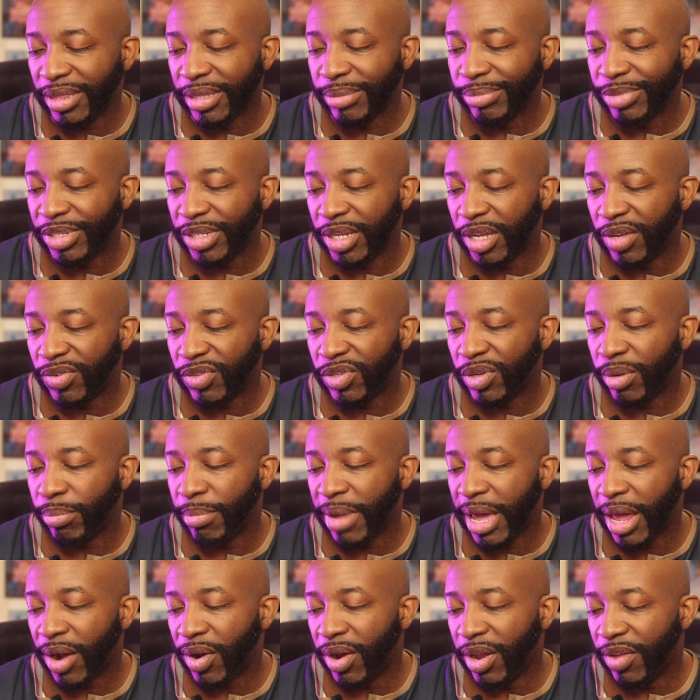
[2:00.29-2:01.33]
themselves, no
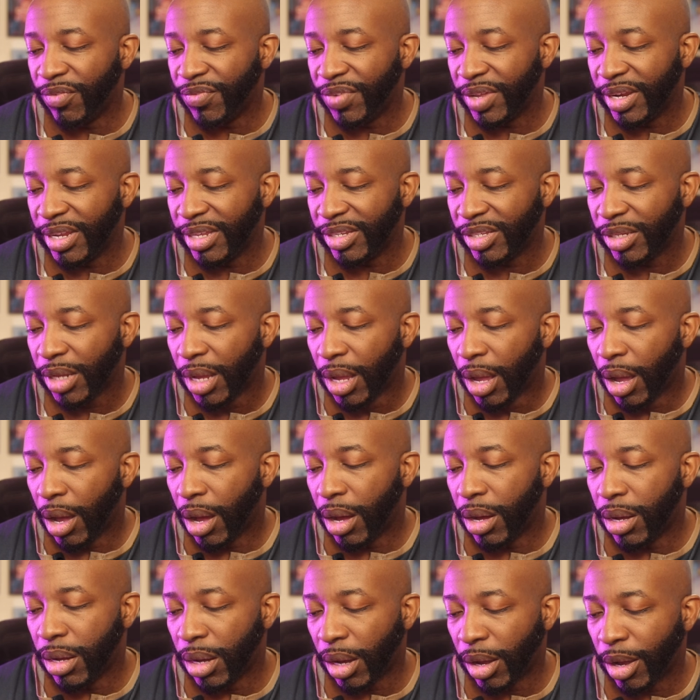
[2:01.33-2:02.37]
matter if it is
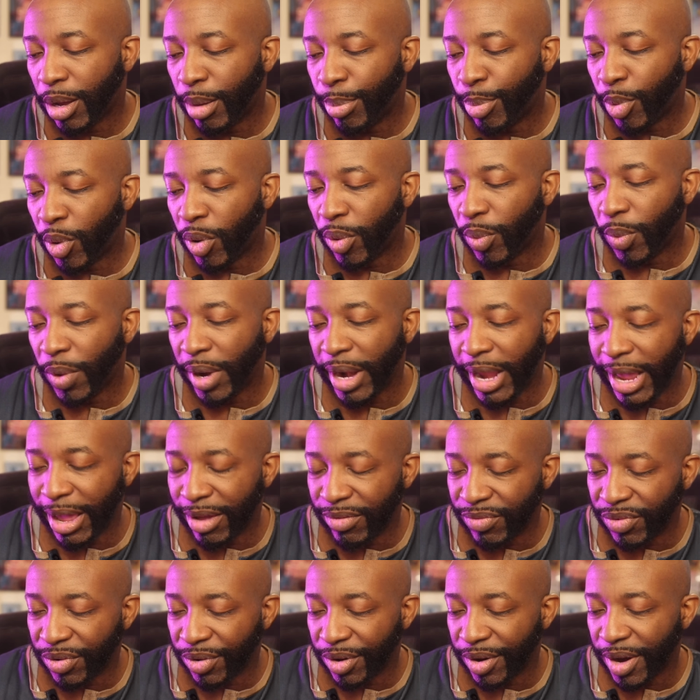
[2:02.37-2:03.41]
a hookup or
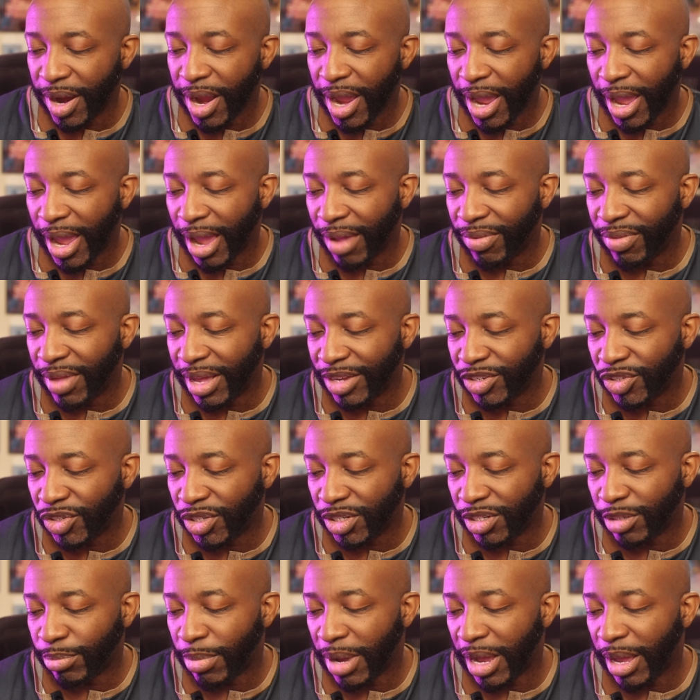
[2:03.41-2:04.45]
whatever. And that's
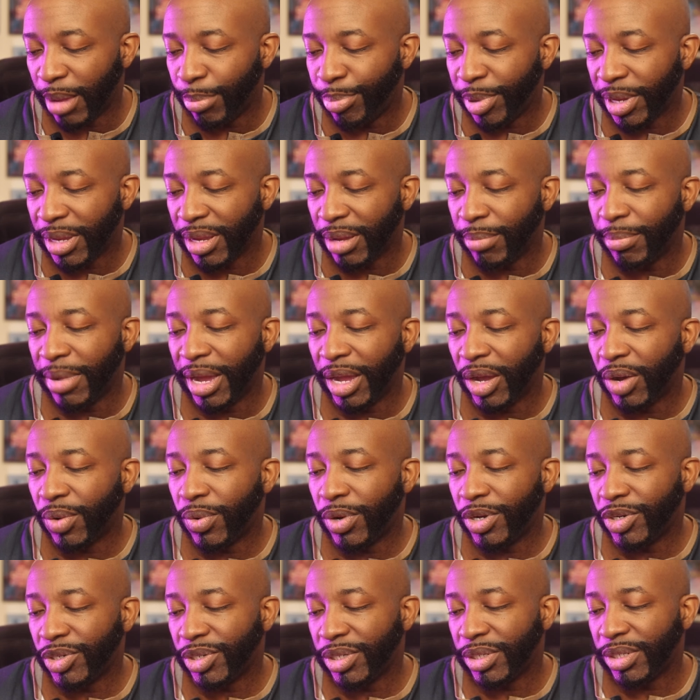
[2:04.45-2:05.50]
just my opinion. My
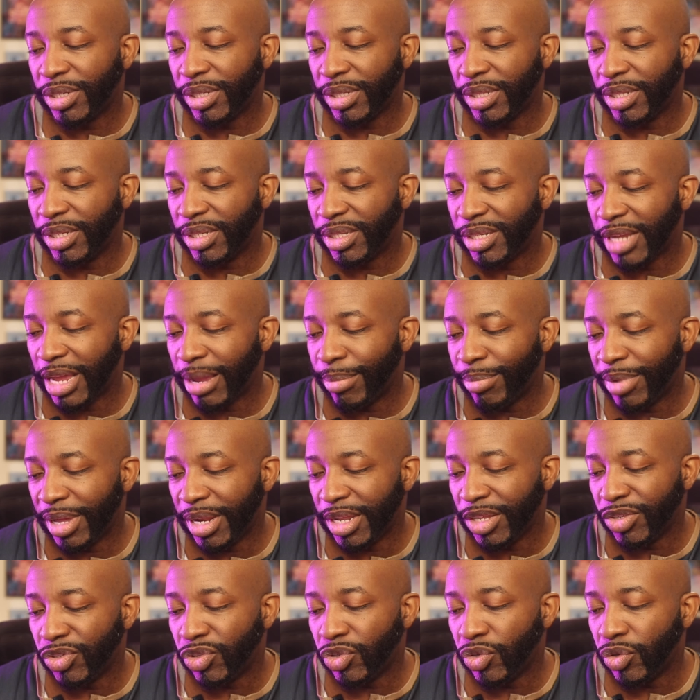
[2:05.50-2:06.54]
question to this statement
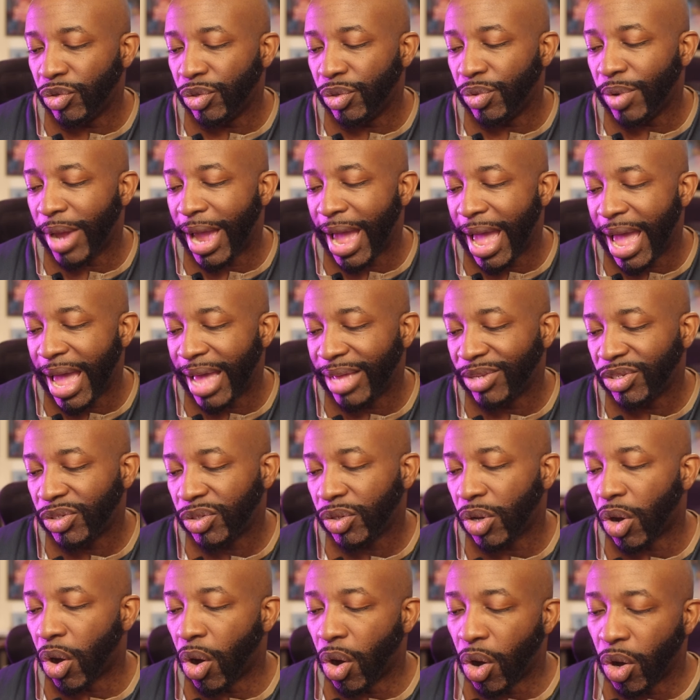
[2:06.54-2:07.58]
is, do you
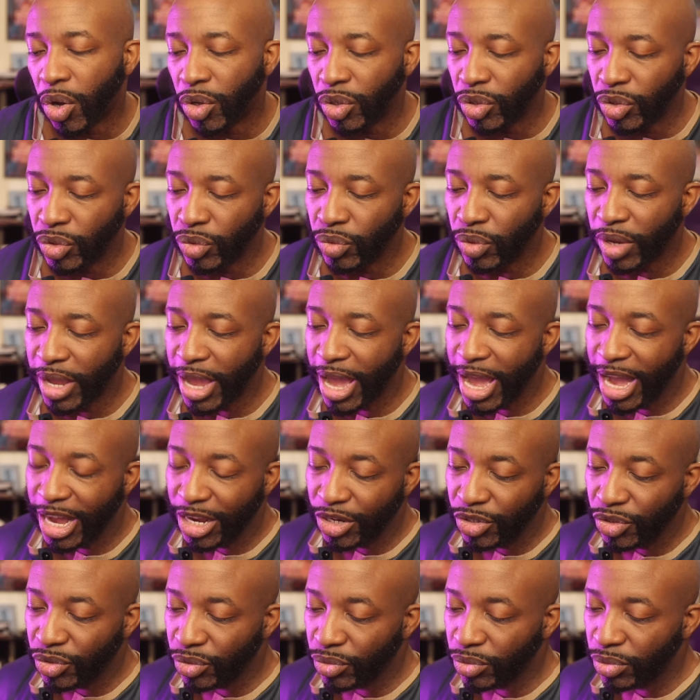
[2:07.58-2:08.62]
ask all you
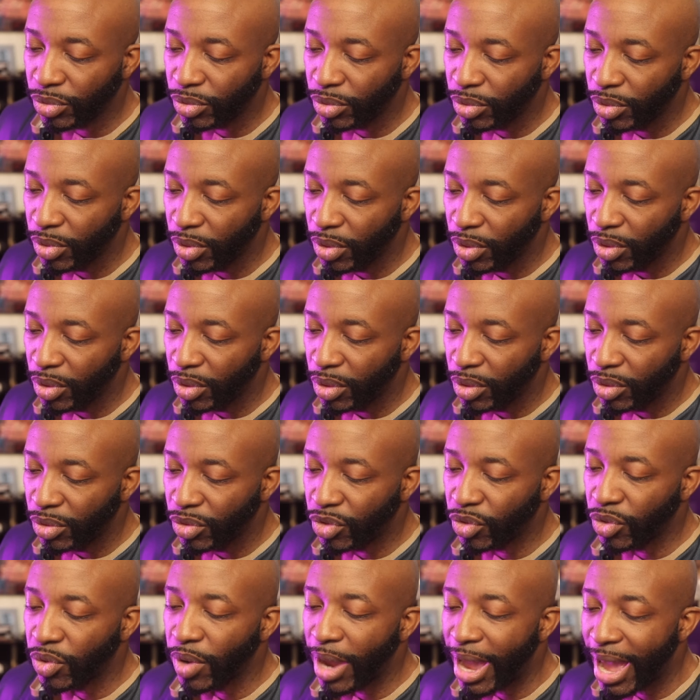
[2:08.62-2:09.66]
casual
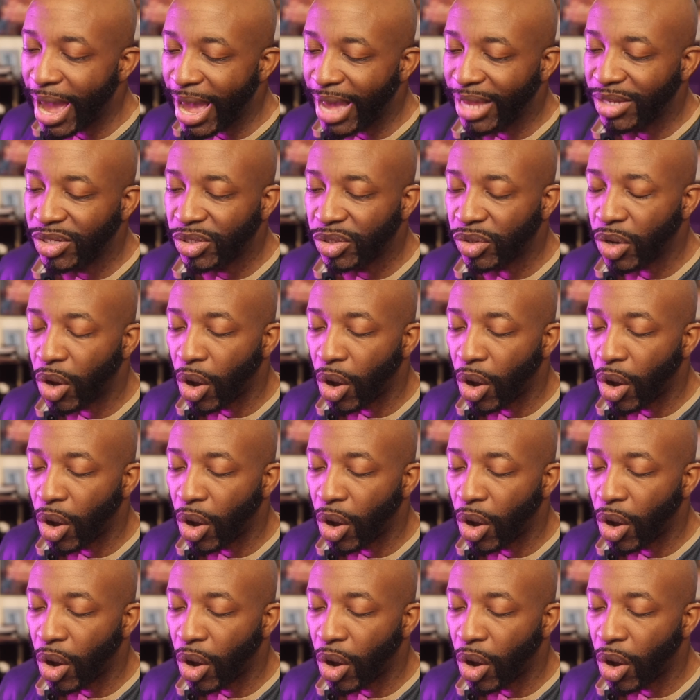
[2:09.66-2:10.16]
encounters